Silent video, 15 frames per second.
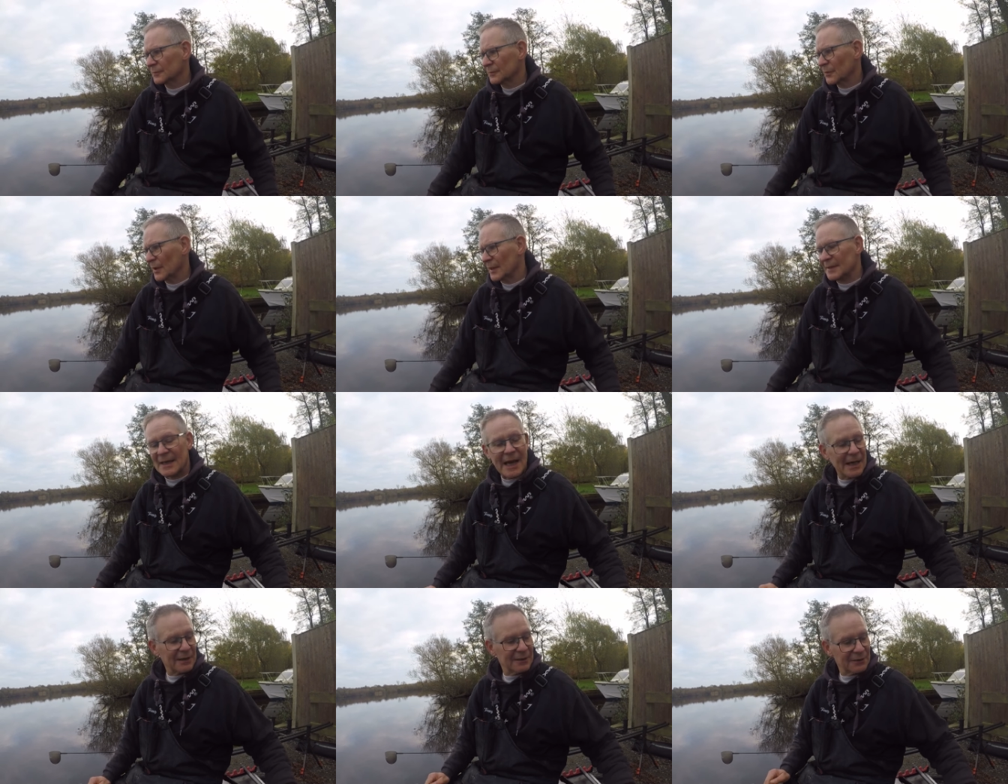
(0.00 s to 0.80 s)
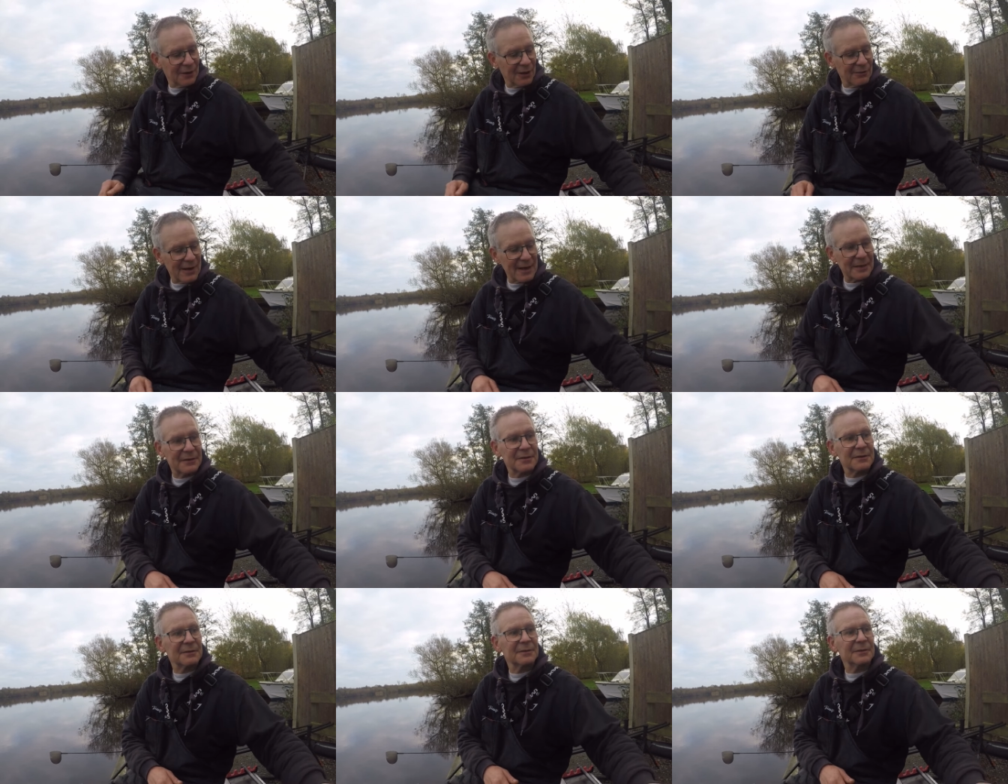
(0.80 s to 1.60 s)
Went into Angling
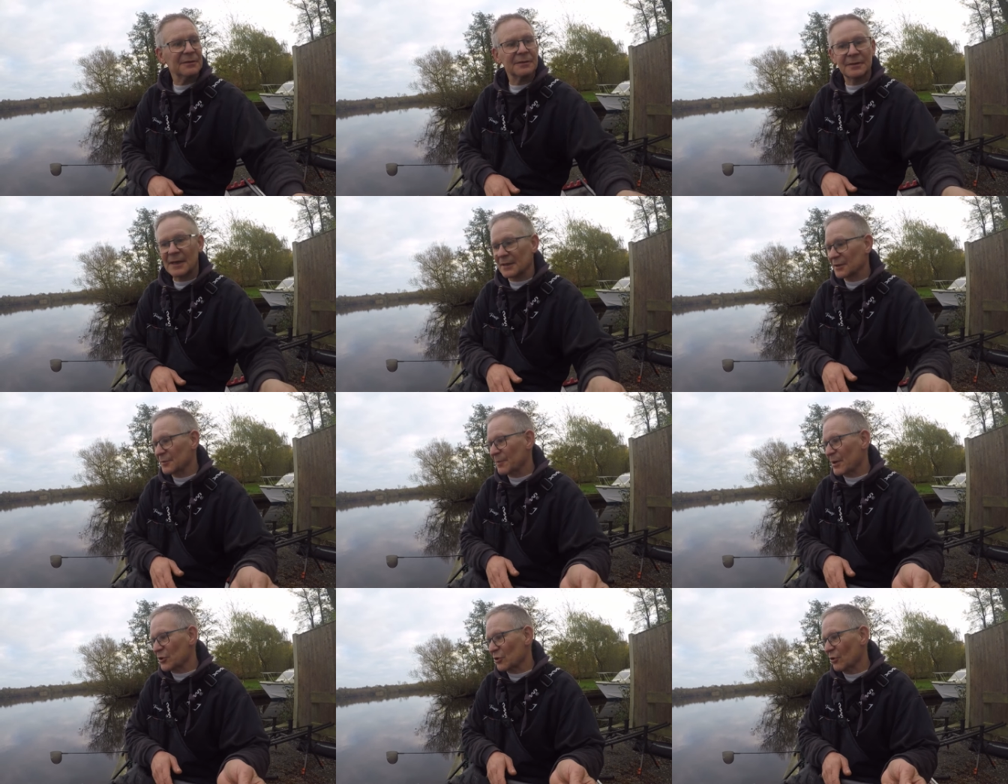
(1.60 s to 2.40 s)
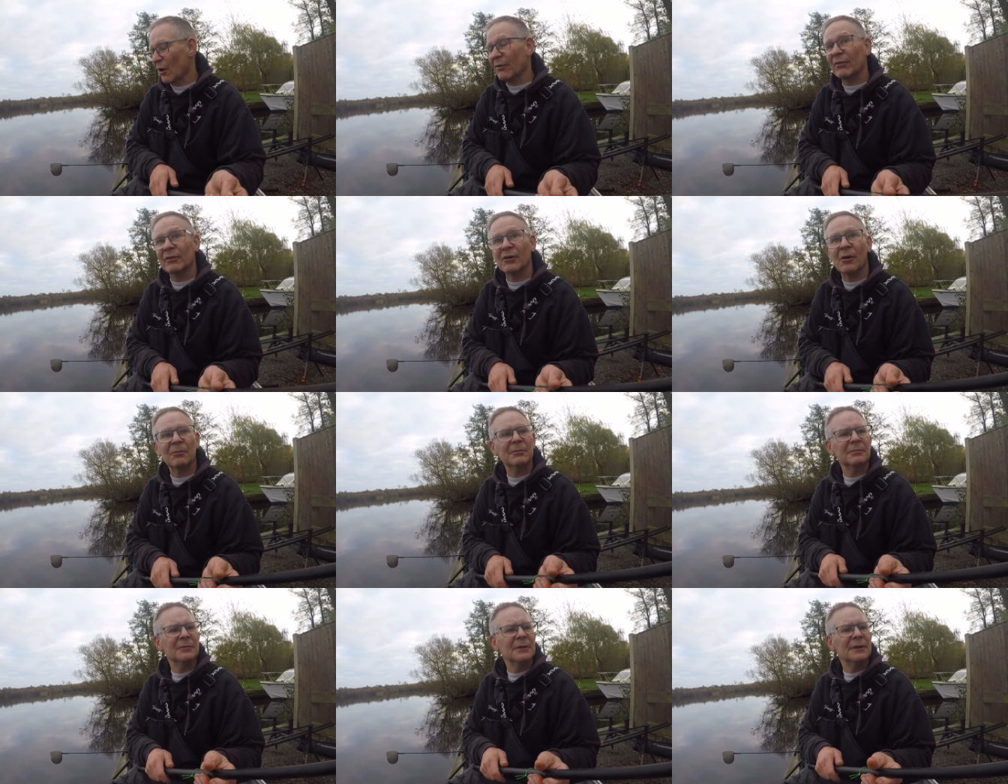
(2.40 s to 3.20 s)
Direct. They had a special offer
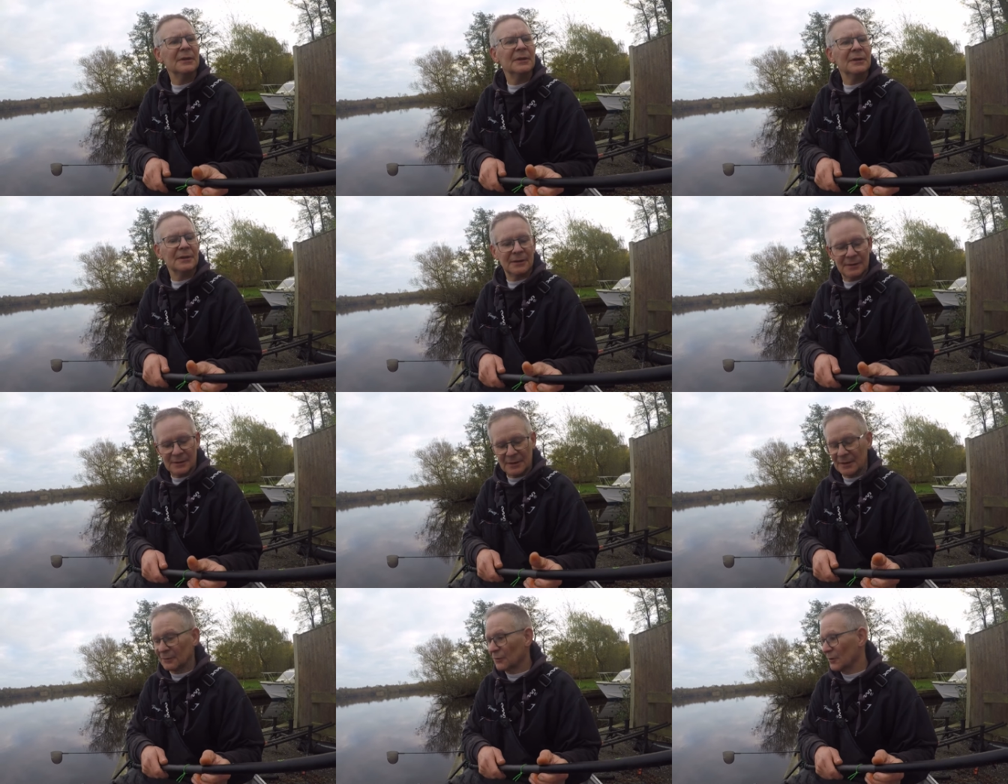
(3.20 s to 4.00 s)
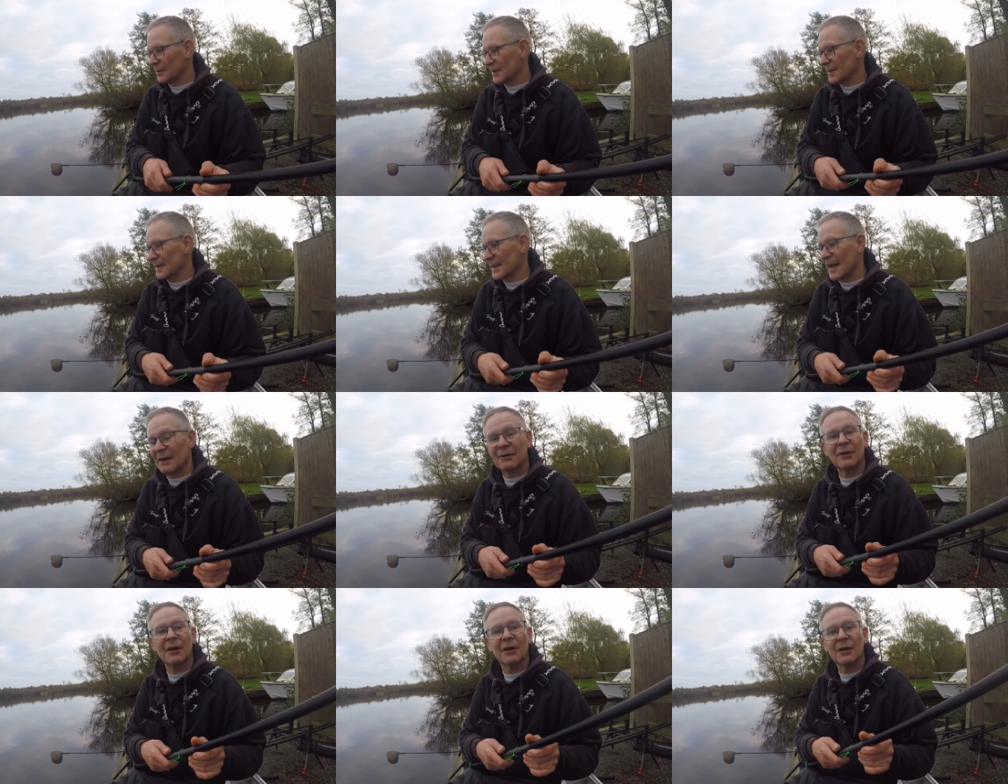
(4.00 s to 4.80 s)
on, and I've got a
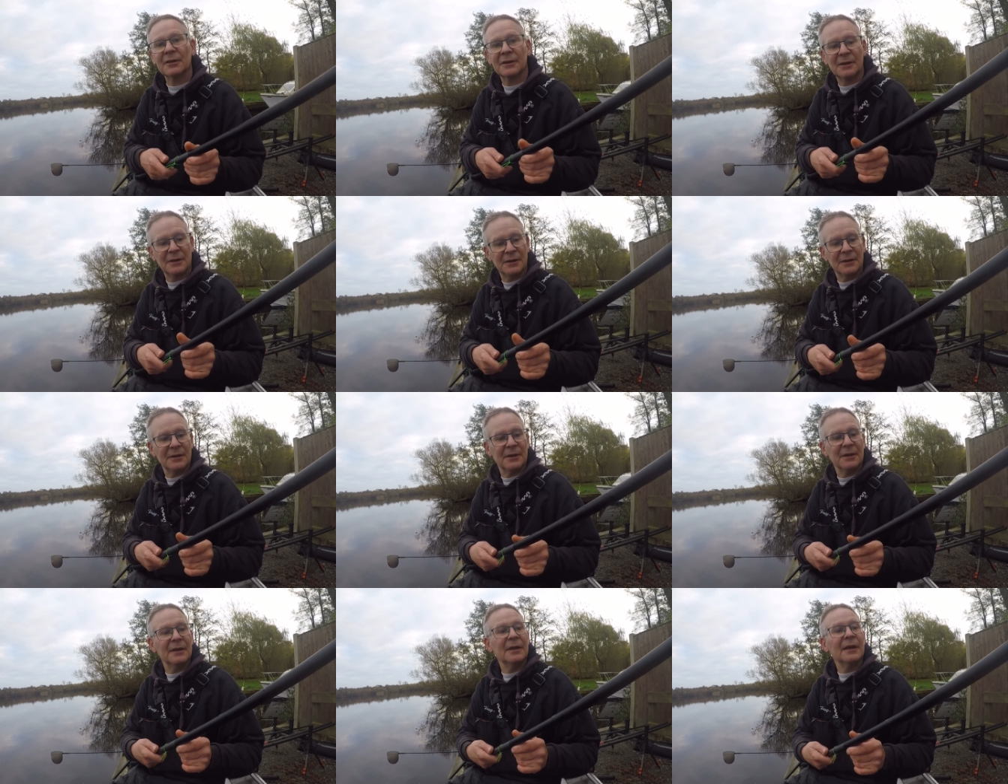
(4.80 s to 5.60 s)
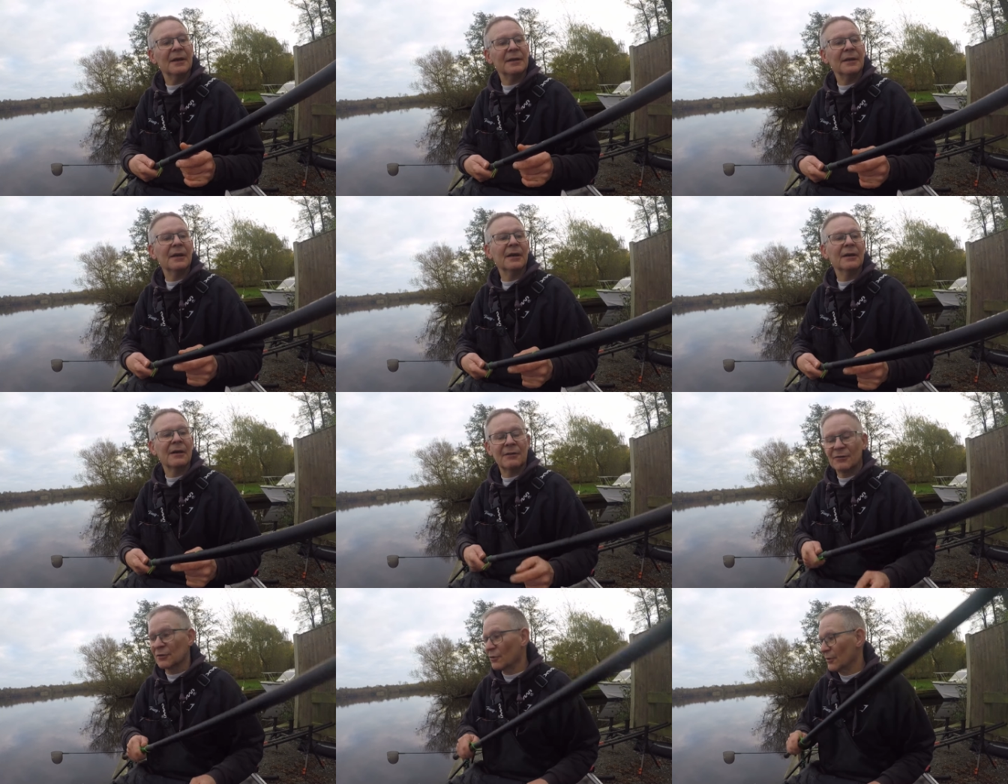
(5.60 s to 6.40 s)
discount card. And I've
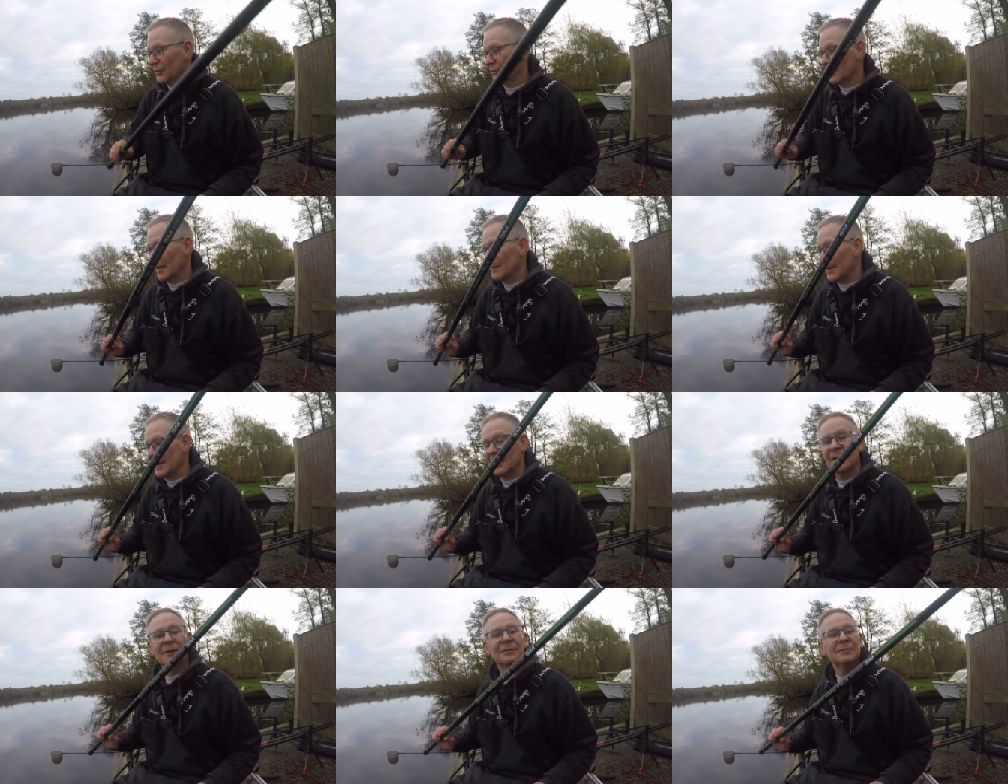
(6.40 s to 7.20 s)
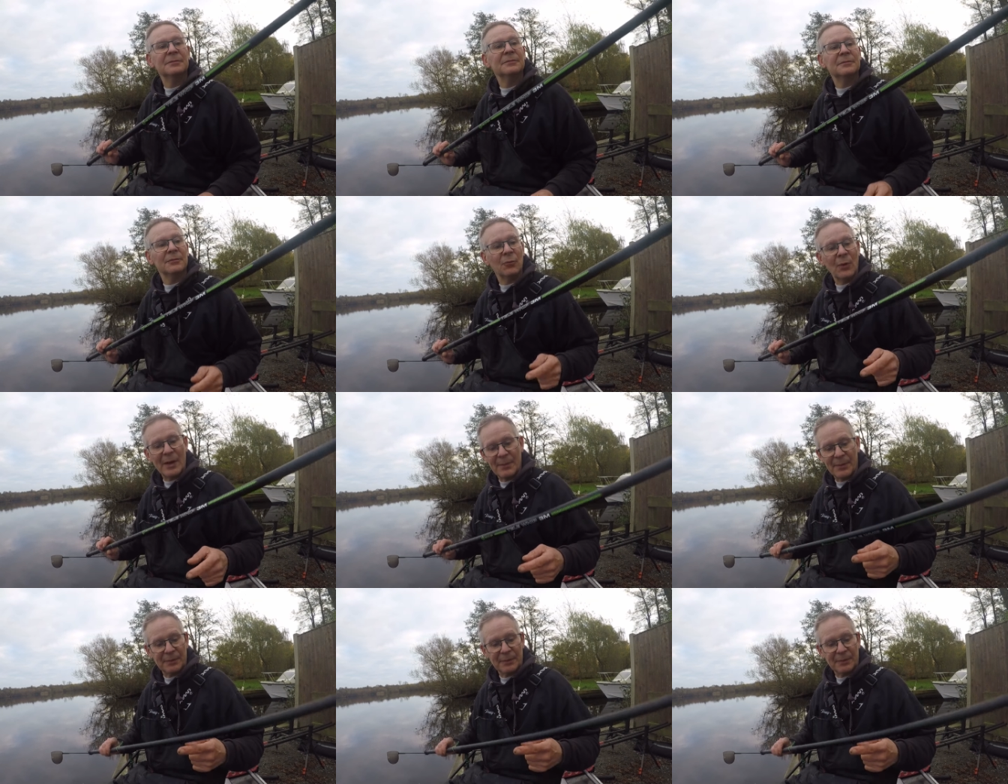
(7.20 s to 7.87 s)
just got a 3 metre whip,